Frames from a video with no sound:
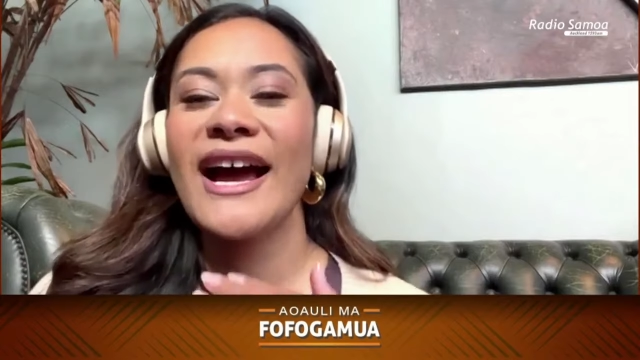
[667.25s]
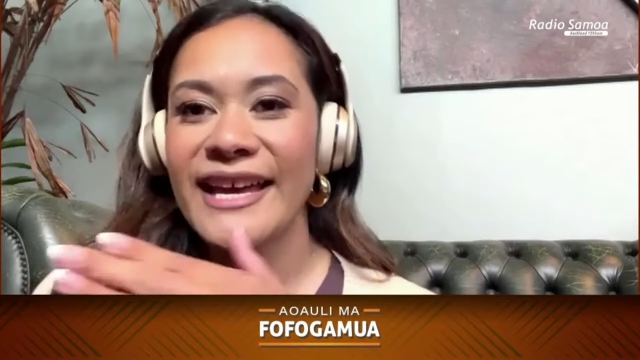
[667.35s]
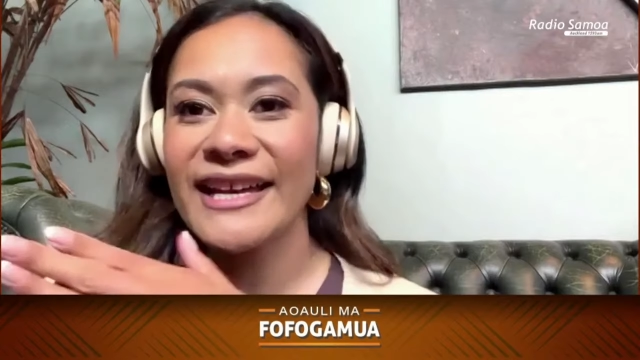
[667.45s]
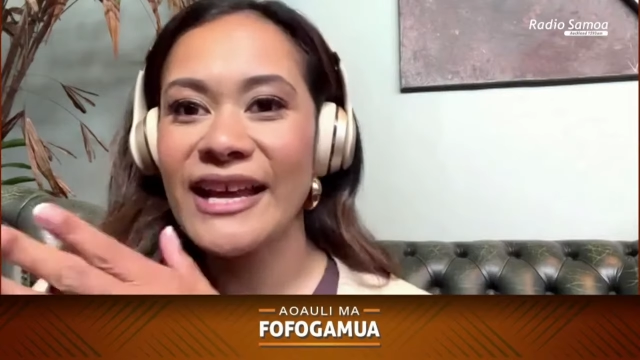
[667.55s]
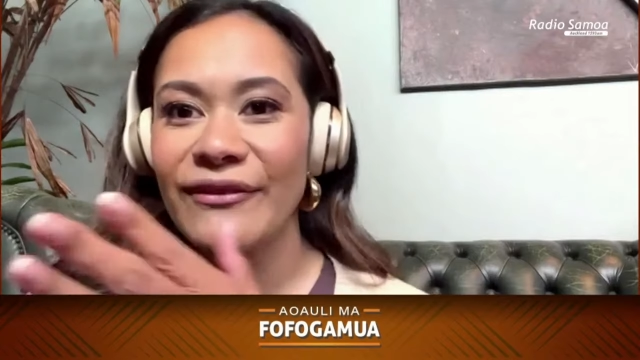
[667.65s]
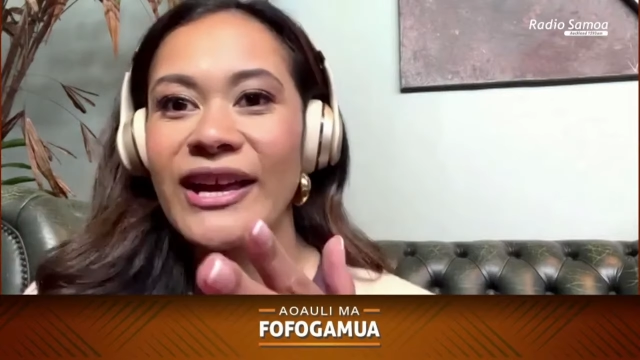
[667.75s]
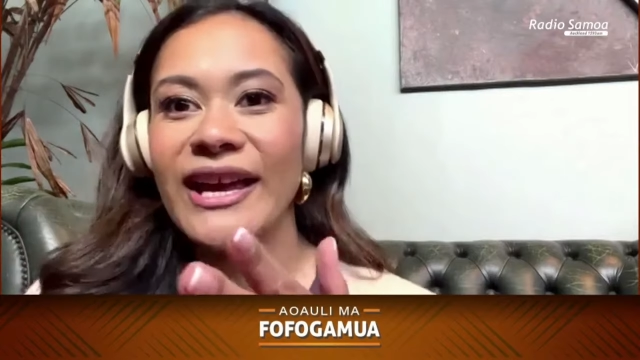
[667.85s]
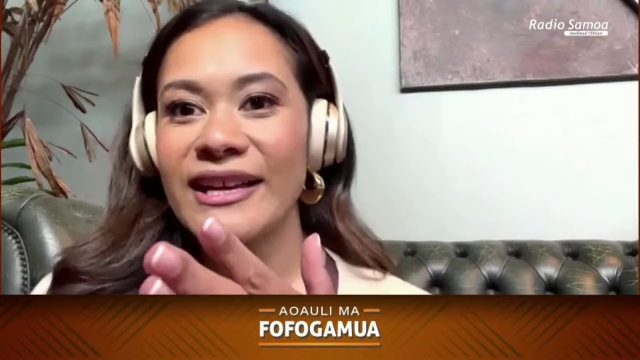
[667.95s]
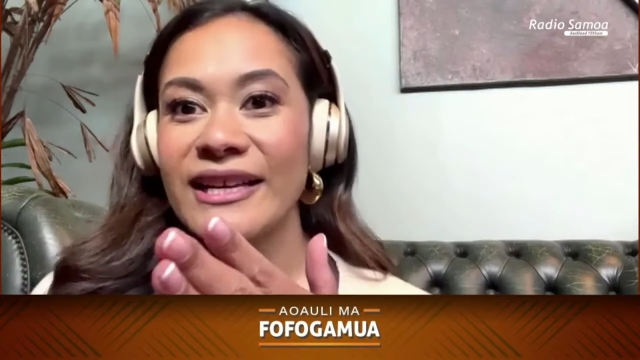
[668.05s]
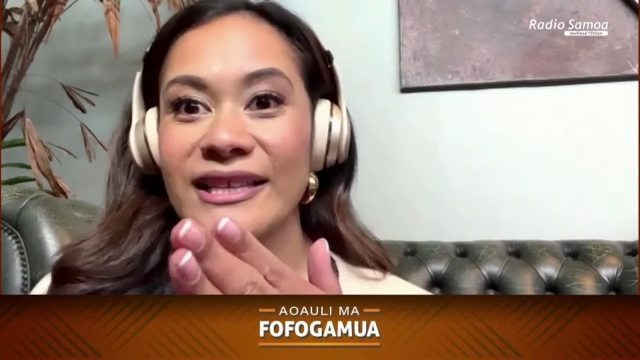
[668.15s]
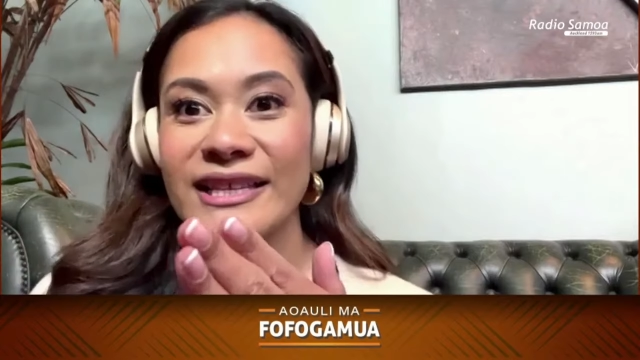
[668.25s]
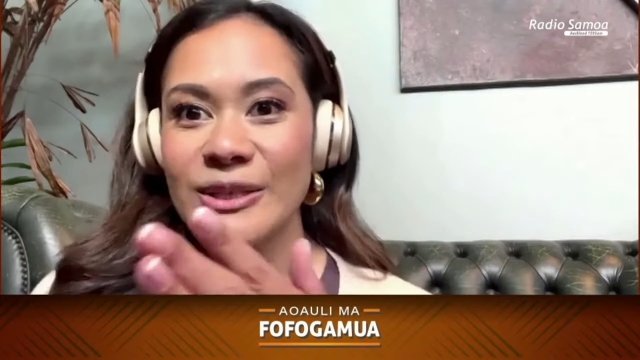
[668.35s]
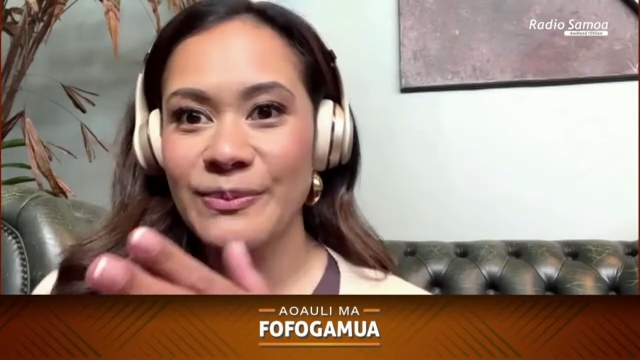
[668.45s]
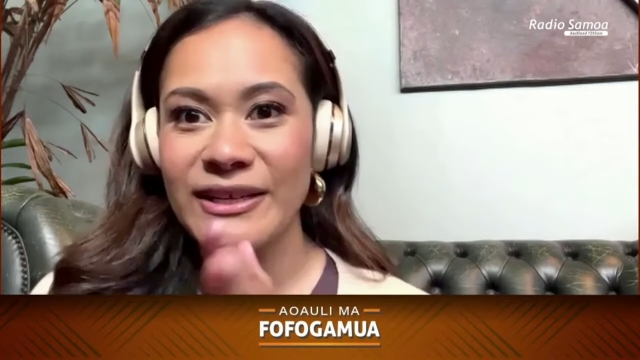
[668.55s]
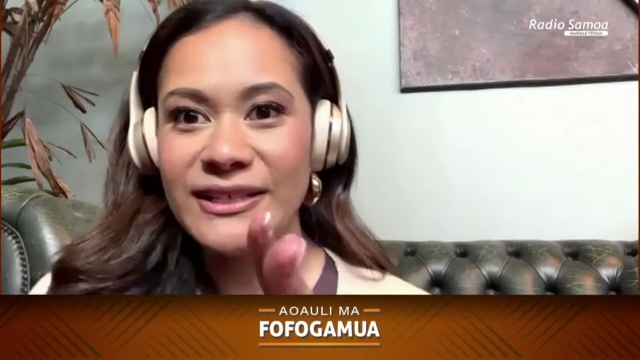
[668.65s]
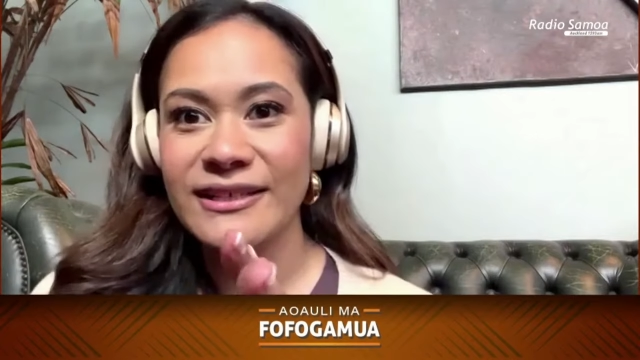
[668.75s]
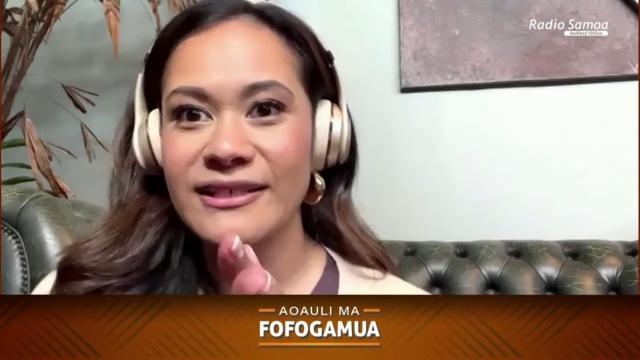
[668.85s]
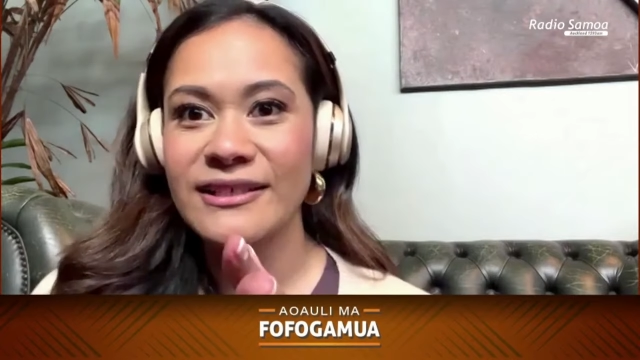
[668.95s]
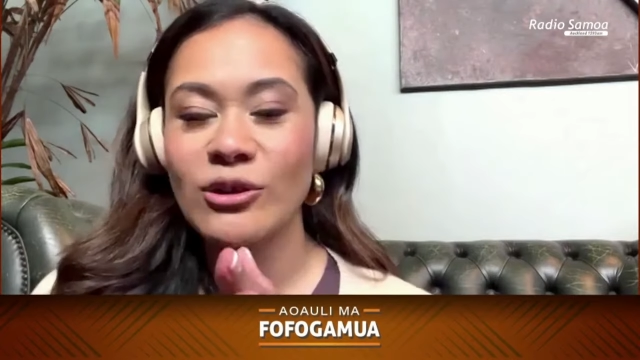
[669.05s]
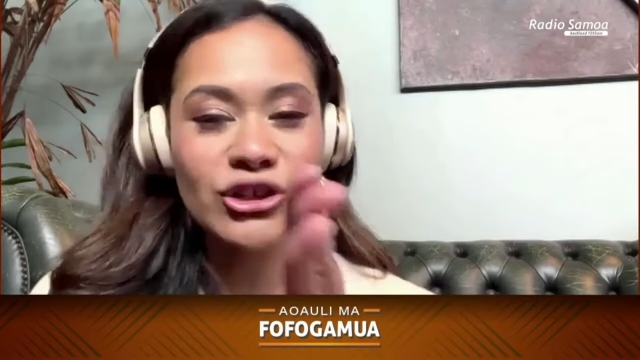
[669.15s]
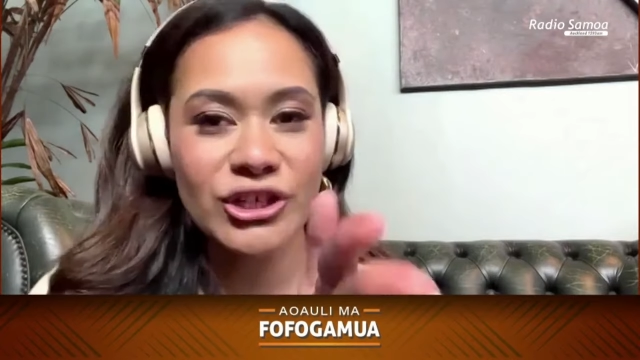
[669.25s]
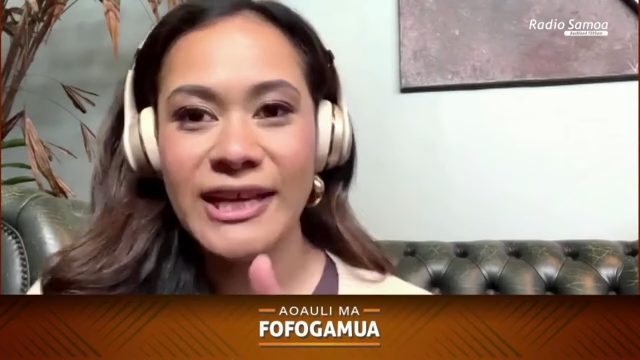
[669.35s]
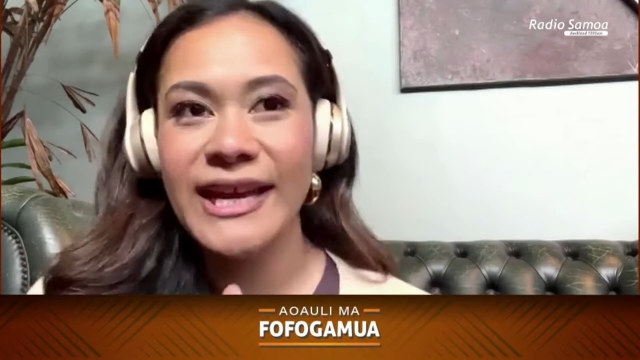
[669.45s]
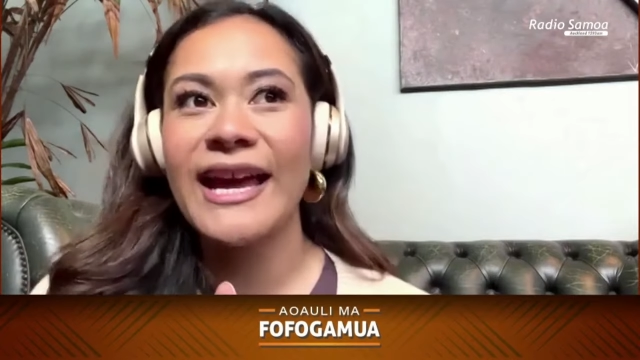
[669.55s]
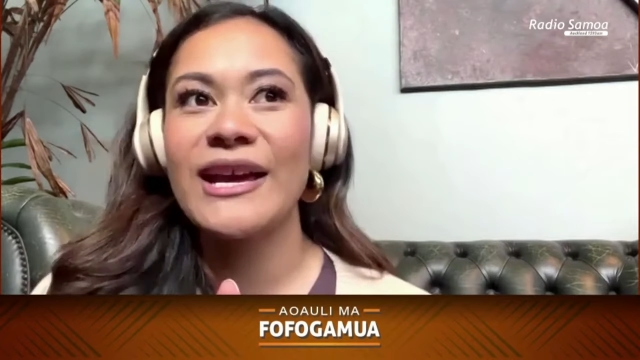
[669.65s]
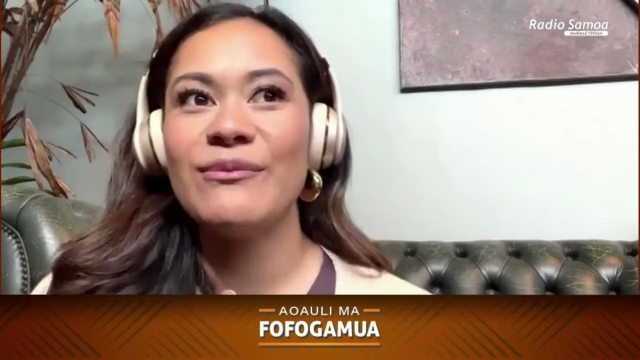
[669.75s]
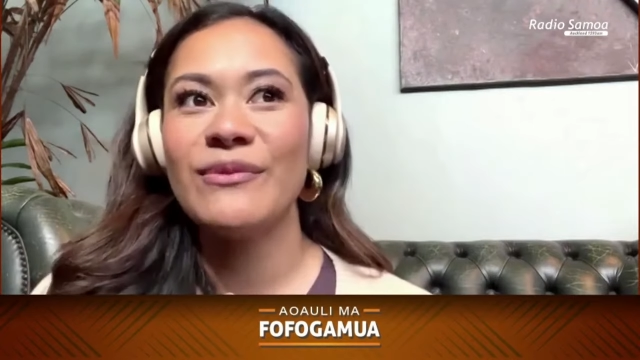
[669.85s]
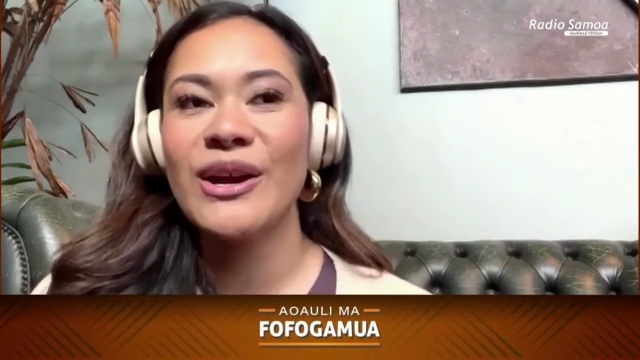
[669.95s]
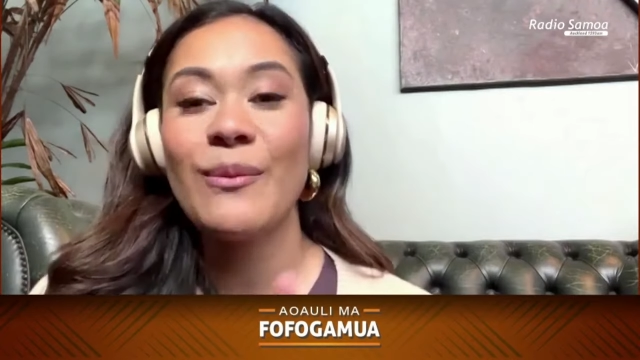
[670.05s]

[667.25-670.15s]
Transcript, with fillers: i can navigate in these spaces not just the game